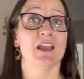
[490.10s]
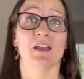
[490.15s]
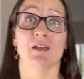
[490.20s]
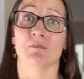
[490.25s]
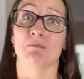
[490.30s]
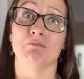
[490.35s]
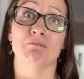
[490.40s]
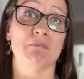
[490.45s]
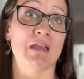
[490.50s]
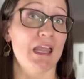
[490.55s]

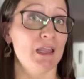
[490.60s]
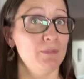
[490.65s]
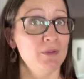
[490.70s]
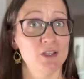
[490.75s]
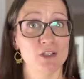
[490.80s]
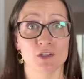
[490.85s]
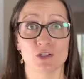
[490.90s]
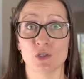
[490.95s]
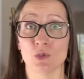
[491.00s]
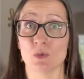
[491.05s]
Maybe
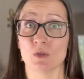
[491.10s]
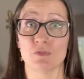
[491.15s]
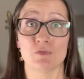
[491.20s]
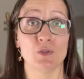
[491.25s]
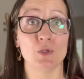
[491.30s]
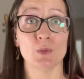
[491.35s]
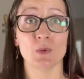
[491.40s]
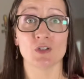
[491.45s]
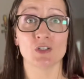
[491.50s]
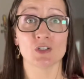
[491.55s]
you do a
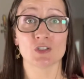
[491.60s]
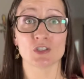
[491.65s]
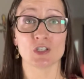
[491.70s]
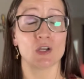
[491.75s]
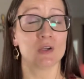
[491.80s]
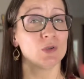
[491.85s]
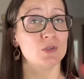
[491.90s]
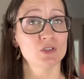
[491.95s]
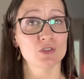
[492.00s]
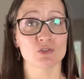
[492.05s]
few on your
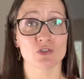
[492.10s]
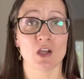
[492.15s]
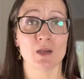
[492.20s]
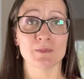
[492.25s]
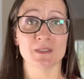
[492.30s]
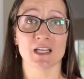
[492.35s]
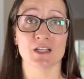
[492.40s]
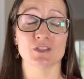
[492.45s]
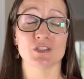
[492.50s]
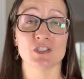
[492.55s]
toes and drop
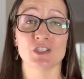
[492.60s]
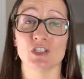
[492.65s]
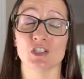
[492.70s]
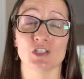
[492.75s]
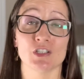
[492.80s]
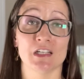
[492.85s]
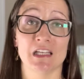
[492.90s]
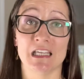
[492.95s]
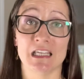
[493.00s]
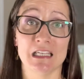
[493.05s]
down to your
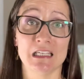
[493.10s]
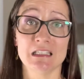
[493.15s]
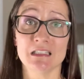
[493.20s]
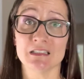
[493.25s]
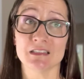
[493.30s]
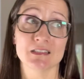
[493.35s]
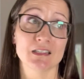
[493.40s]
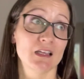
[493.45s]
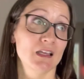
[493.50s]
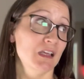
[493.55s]

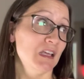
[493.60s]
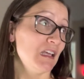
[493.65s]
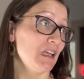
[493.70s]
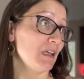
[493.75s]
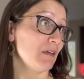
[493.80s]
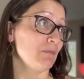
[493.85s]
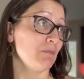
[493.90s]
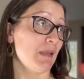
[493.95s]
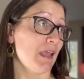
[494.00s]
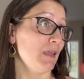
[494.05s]
knees.
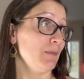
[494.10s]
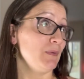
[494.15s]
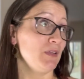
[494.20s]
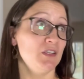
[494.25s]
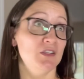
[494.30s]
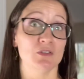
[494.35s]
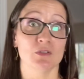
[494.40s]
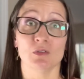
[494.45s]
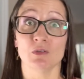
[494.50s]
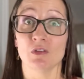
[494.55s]
Maybe
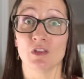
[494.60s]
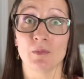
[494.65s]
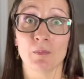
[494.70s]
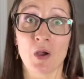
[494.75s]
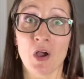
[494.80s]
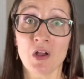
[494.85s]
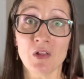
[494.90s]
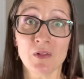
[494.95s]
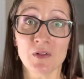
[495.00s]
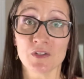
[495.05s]
you do them
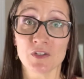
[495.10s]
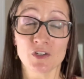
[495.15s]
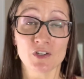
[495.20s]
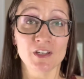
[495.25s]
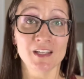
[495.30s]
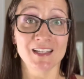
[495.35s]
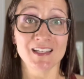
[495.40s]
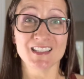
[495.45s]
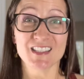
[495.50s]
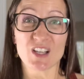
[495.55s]
all on your
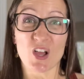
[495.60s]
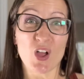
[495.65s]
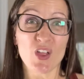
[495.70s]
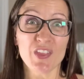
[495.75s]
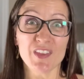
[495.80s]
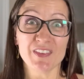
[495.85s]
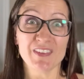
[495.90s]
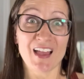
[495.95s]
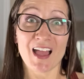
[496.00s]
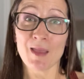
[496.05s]
knees all the
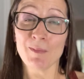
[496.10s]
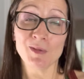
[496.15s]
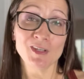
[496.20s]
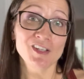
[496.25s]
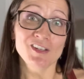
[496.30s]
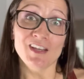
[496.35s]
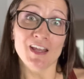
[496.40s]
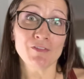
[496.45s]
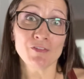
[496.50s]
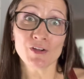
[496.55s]
time and
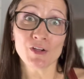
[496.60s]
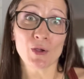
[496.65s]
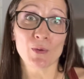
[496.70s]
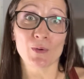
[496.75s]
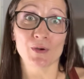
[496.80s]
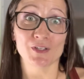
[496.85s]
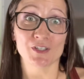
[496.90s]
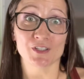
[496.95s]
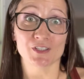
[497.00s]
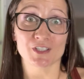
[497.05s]
you never go
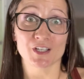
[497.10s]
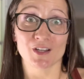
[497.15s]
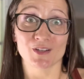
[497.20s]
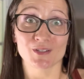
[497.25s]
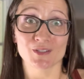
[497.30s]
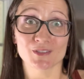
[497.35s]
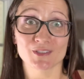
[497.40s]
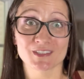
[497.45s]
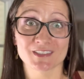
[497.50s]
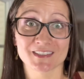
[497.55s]
on your
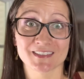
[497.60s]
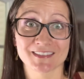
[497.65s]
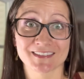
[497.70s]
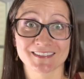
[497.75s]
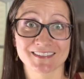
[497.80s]
toes.